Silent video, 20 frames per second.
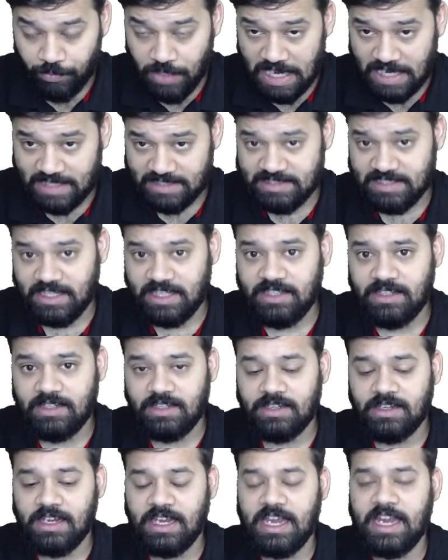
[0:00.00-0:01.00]
asset
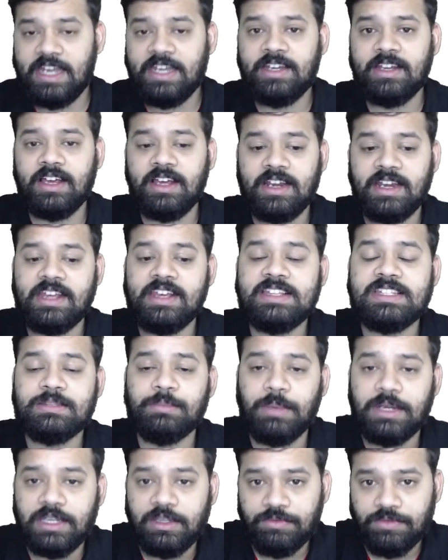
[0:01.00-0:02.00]
and raise
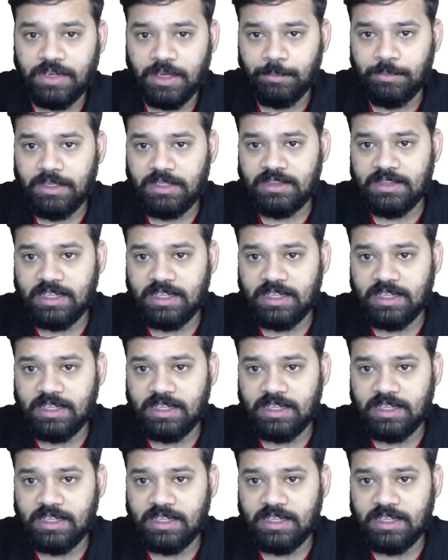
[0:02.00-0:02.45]
money from it.